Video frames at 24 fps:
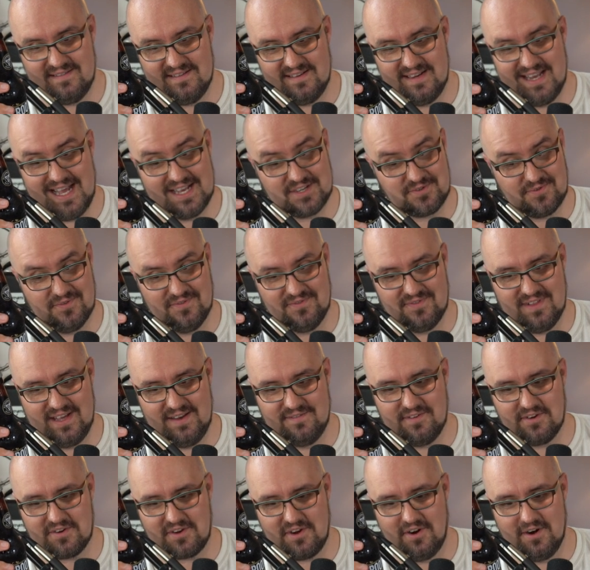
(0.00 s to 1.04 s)
natural
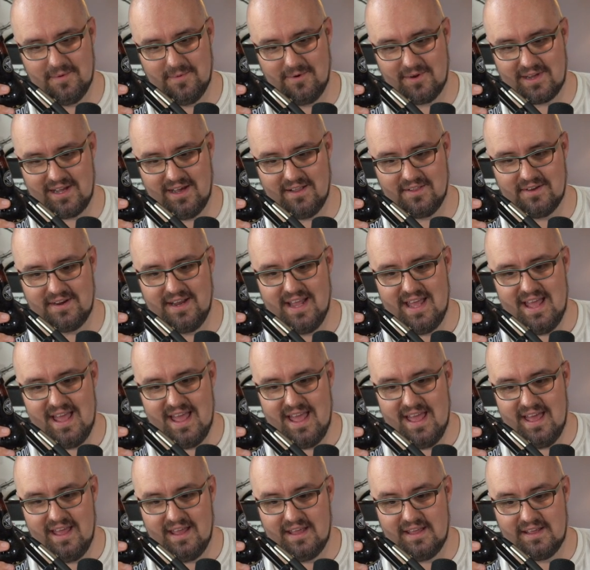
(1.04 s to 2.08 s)
flavor, caramel color,
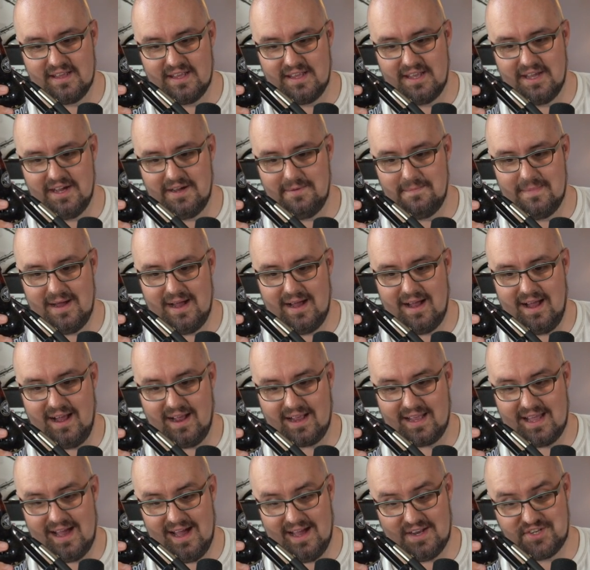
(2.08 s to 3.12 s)
gum
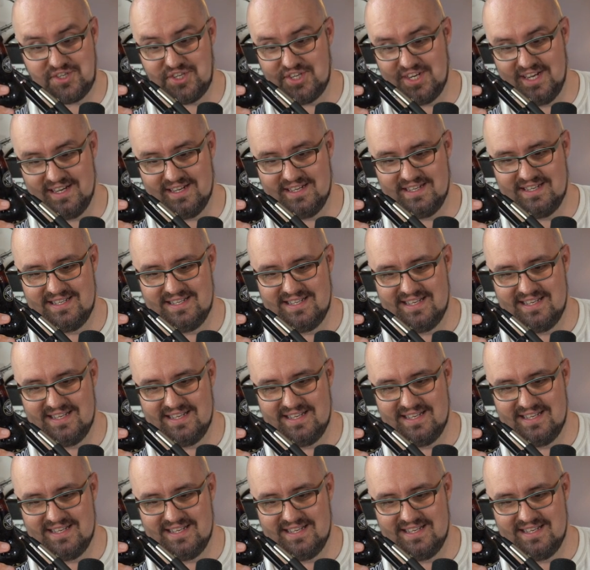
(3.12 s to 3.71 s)
acacia,